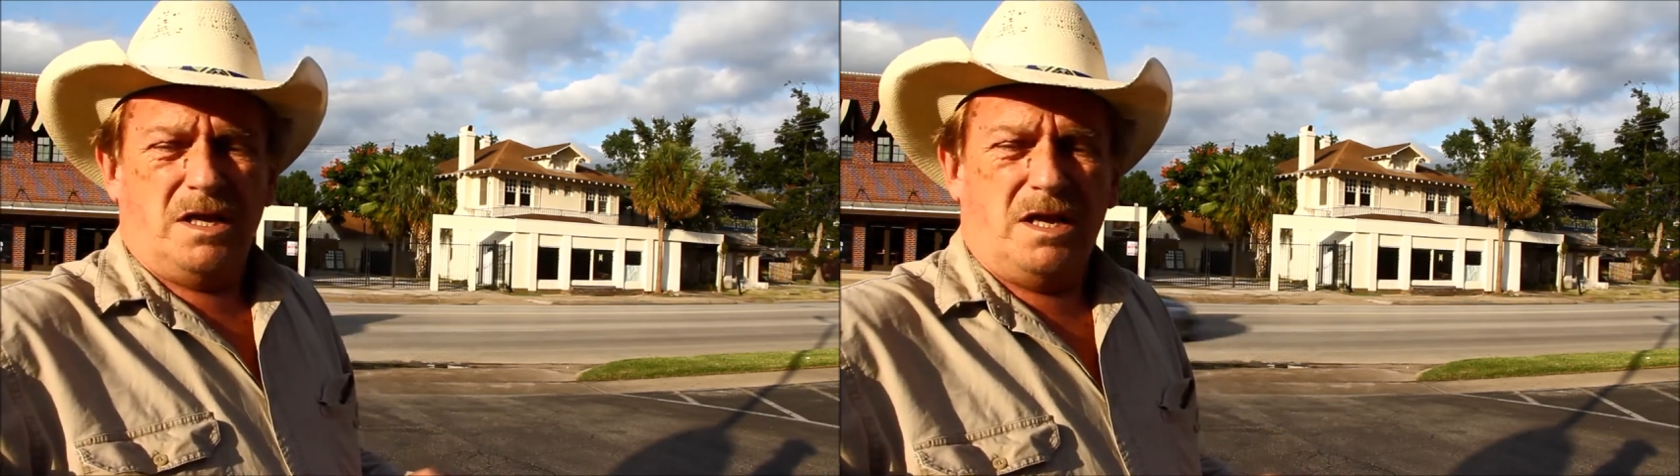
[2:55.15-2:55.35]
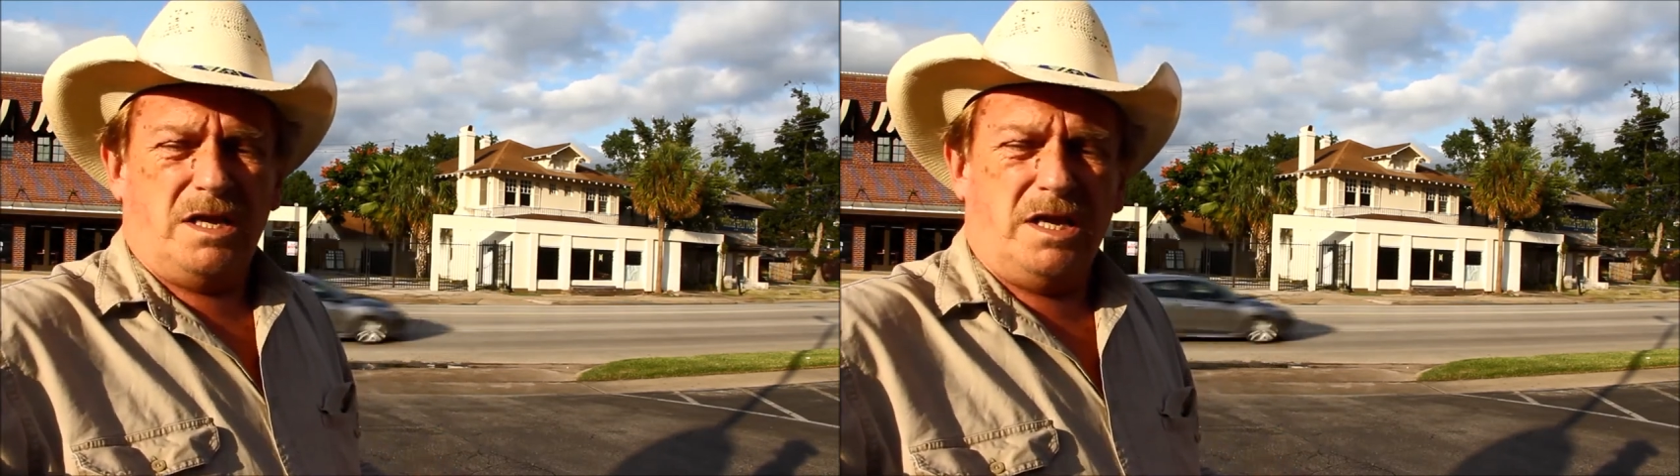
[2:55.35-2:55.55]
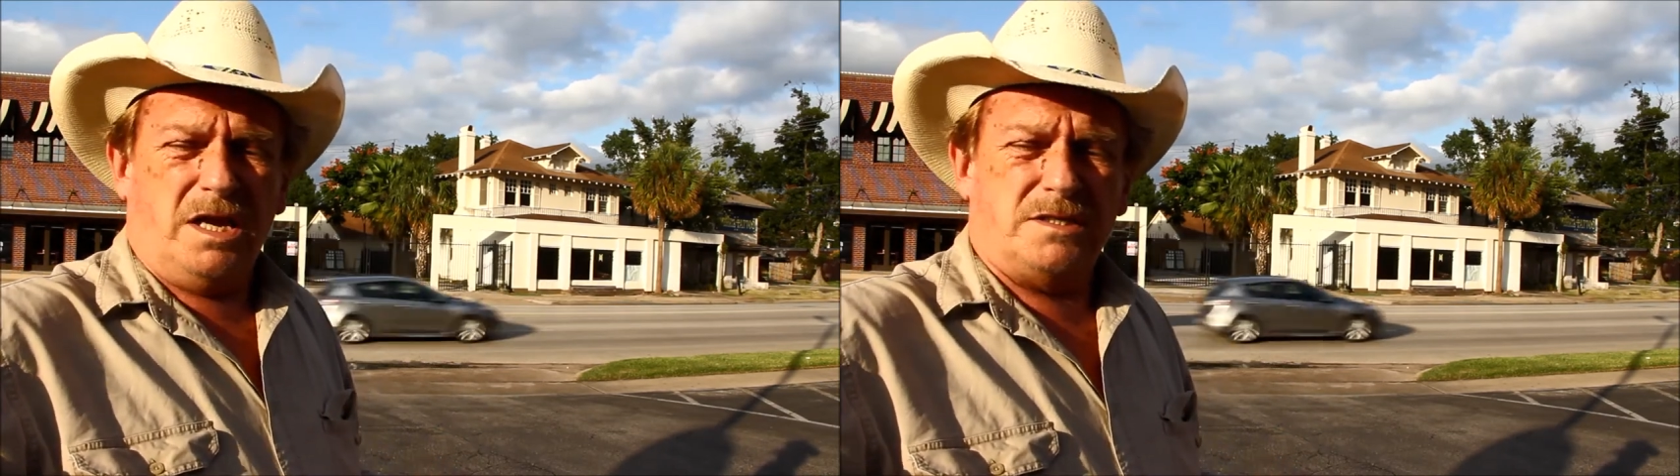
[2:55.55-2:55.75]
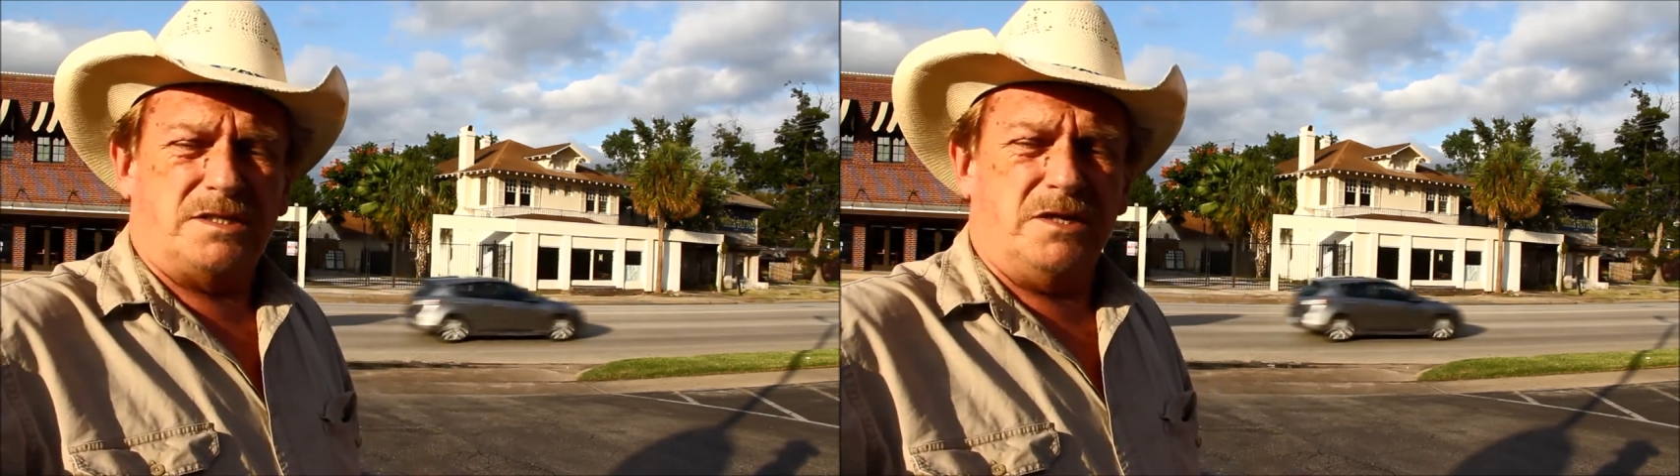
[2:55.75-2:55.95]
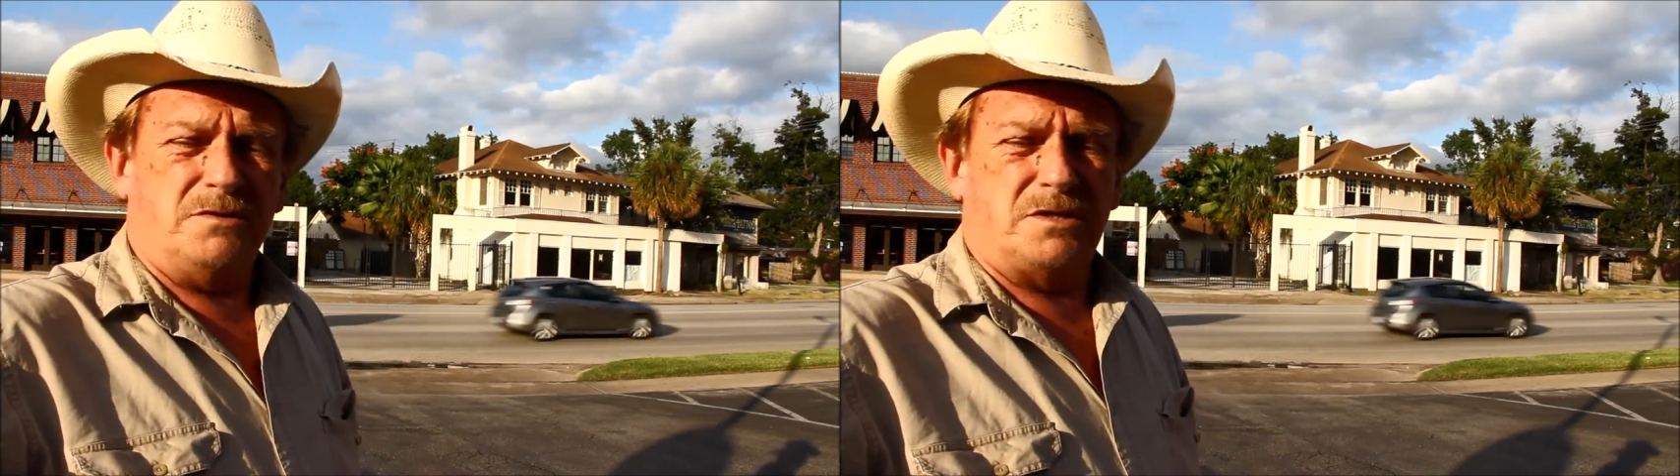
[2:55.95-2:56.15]
Uh, he had
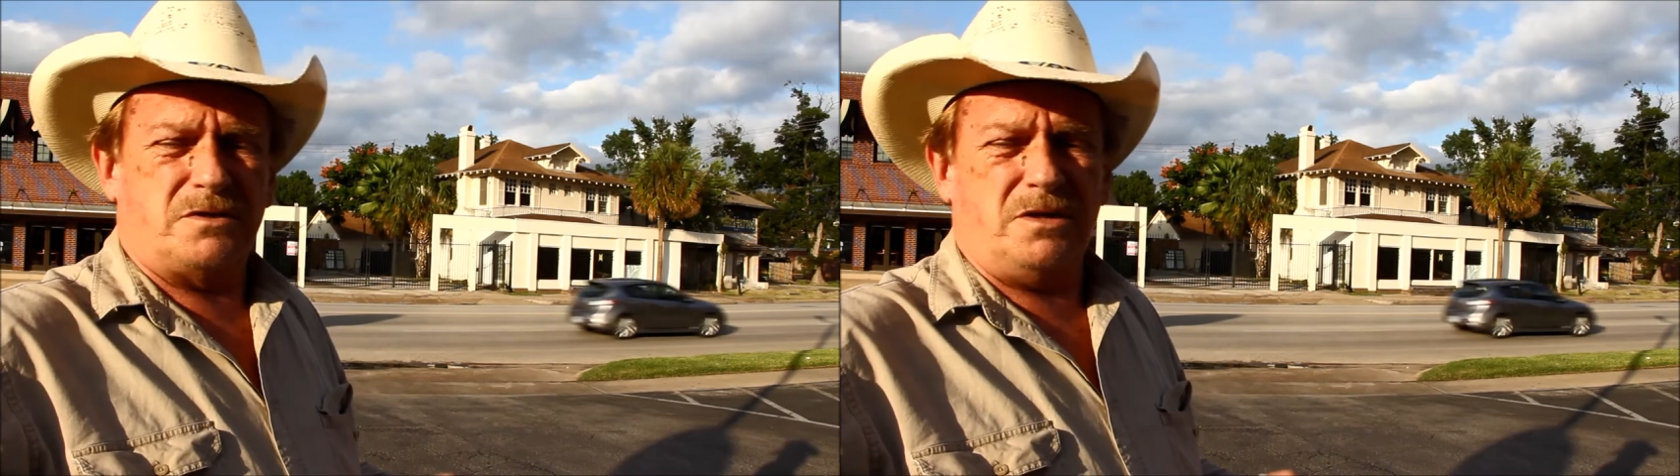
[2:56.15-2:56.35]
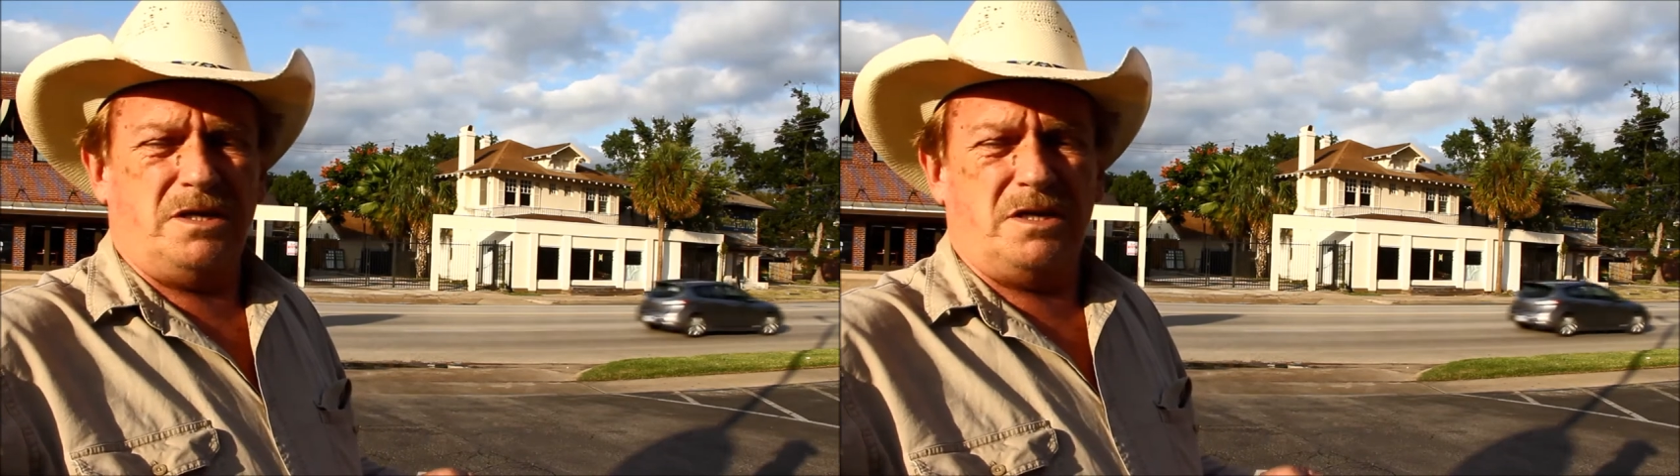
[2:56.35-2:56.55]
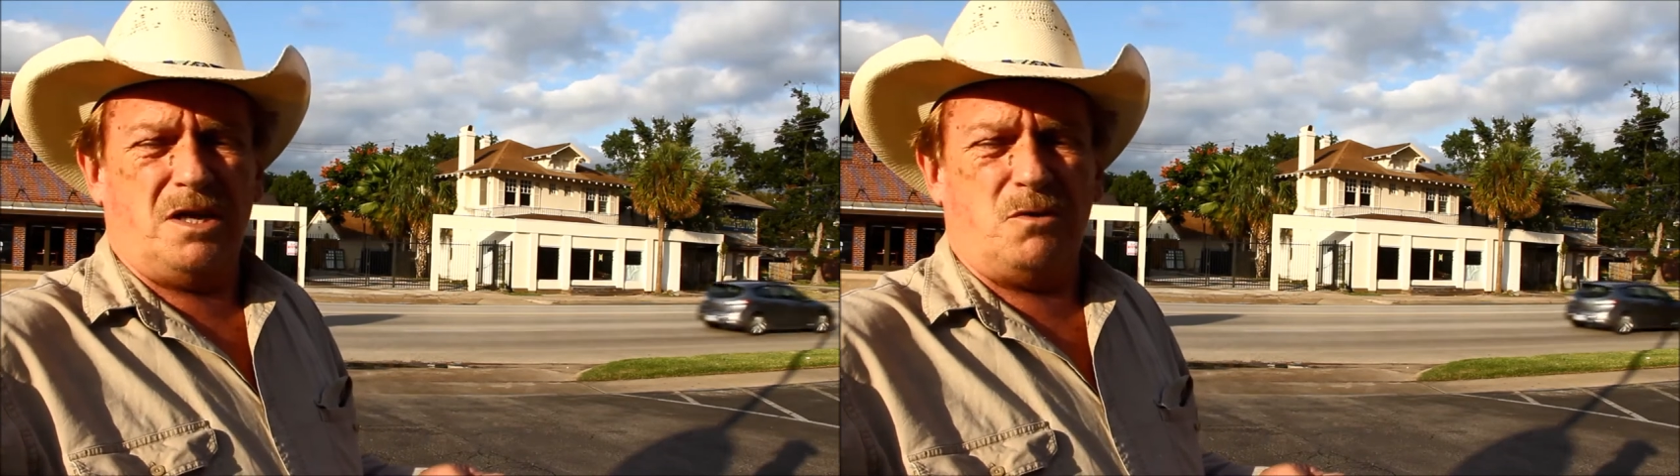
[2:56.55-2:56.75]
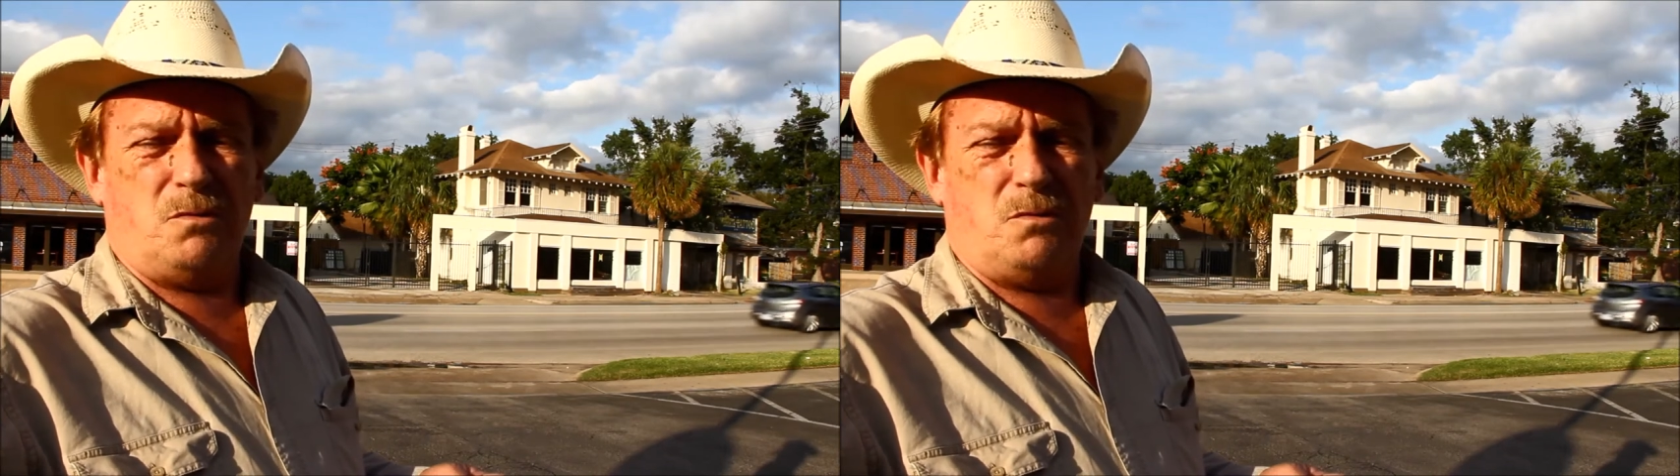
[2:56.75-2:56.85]
single string uh,